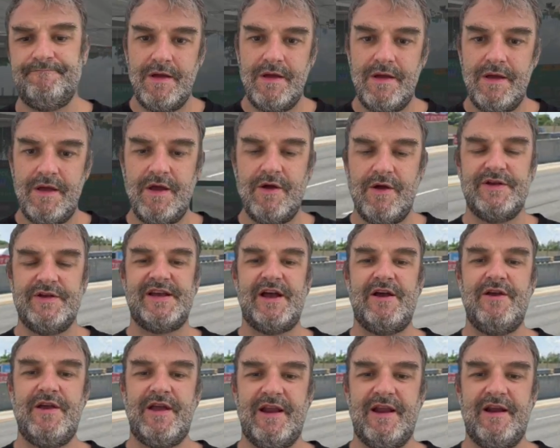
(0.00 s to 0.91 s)
Here is
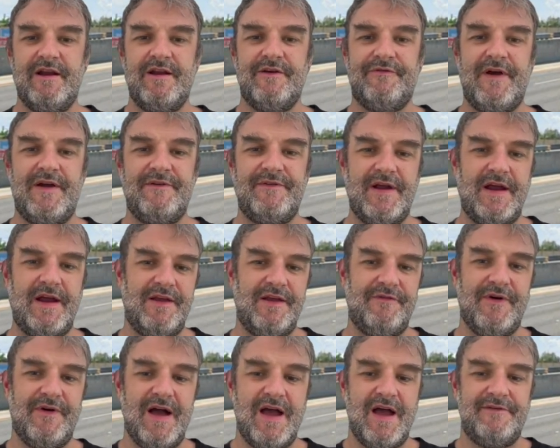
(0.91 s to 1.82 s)
how you get onto
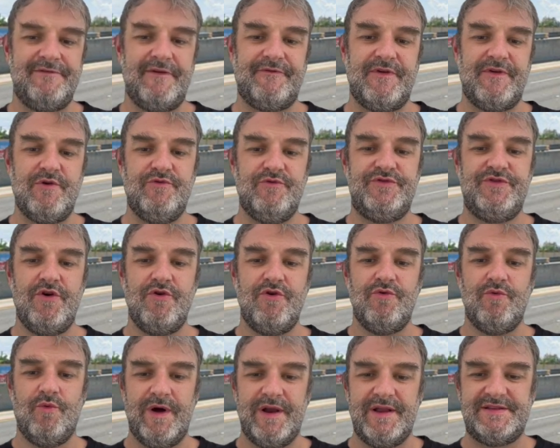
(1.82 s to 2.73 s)
595 if you
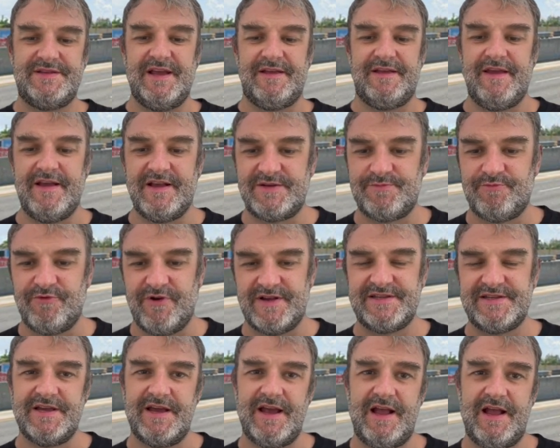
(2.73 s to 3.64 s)
don't want to take the
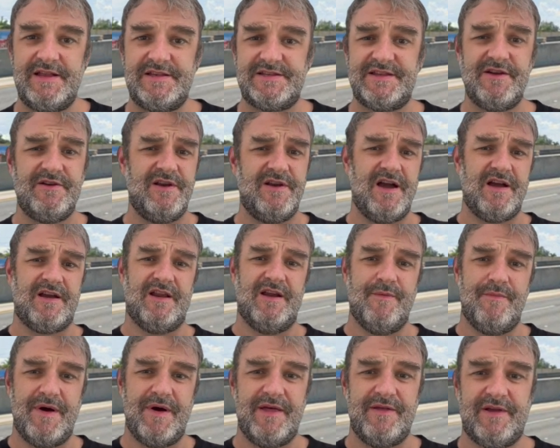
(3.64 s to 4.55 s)
express lanes. They're not going
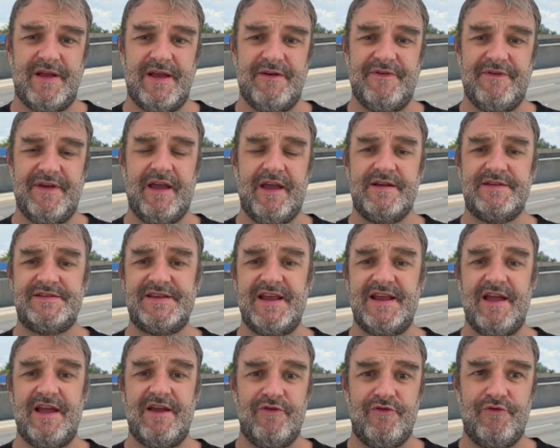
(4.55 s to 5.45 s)
to bother giving us
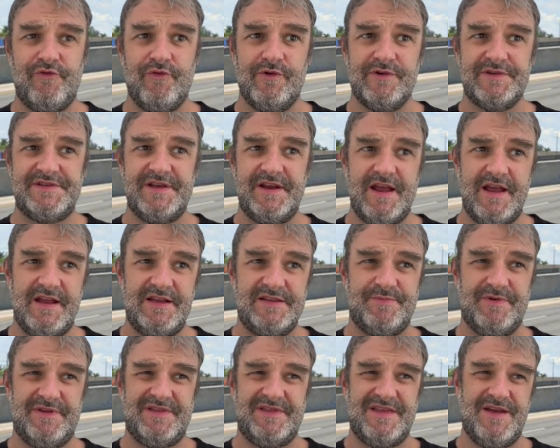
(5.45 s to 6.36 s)
any control cities,
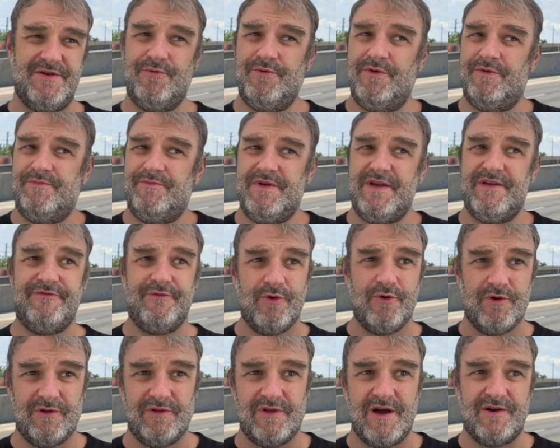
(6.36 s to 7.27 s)
but they would be
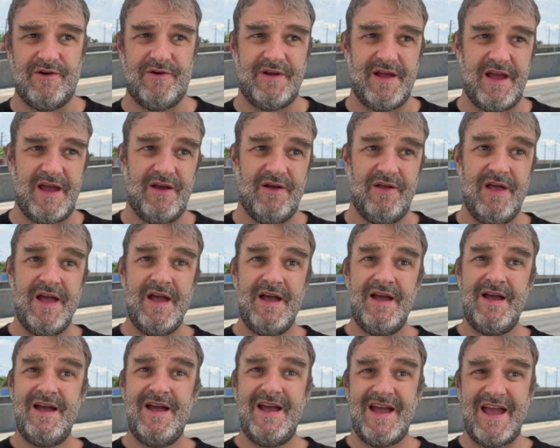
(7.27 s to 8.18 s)
Fort Lauderdale
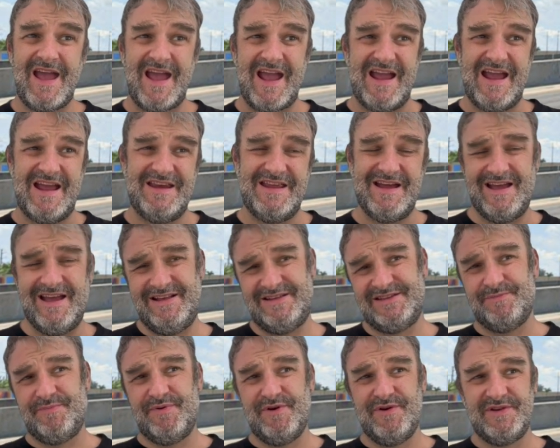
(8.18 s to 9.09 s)
and I
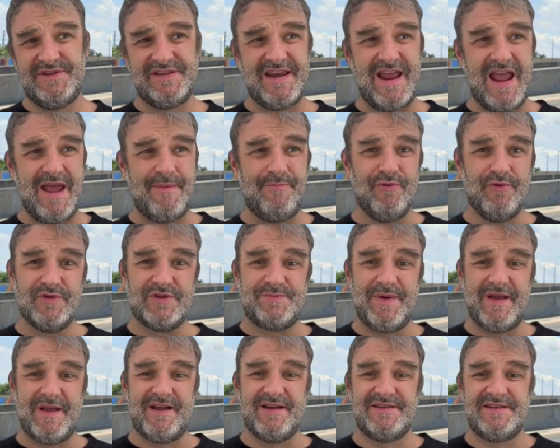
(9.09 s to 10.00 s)
suppose Naples
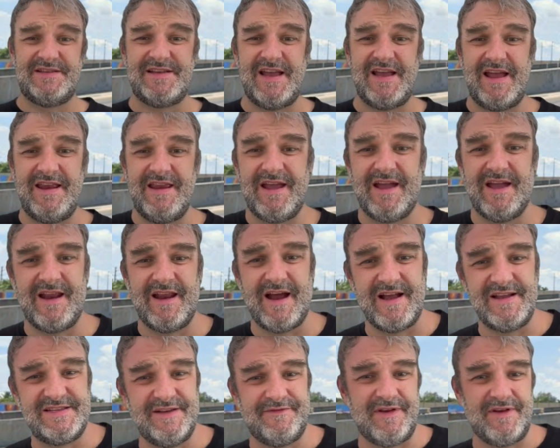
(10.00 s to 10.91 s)
because it's ending at
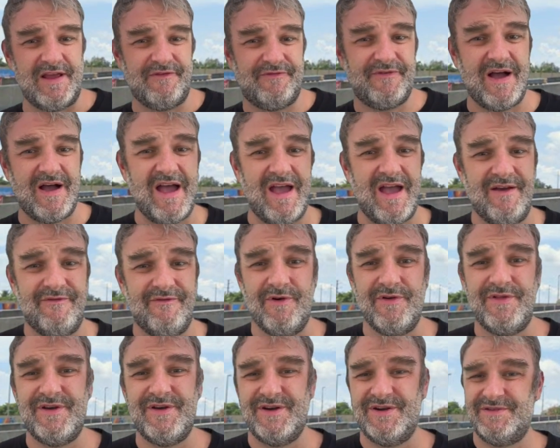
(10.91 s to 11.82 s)
I-75,
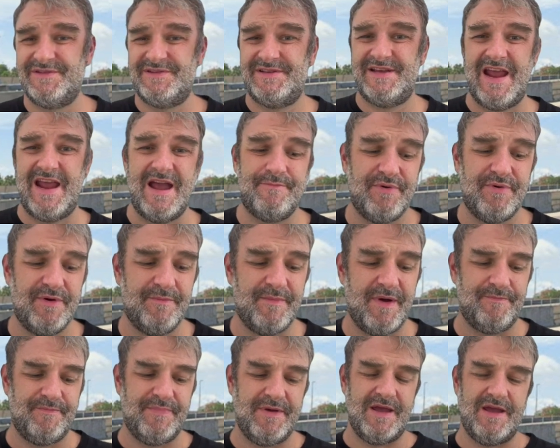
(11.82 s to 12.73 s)
although Tampa
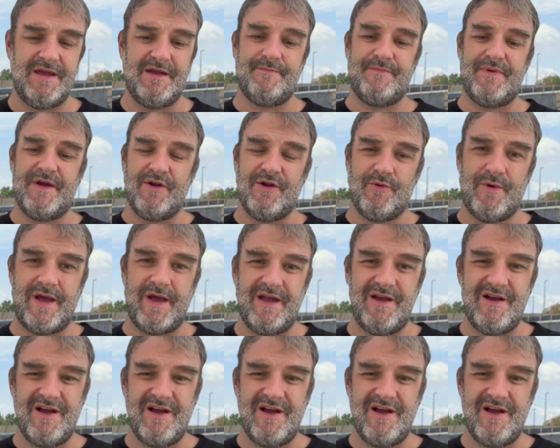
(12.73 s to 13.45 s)
might be a better way.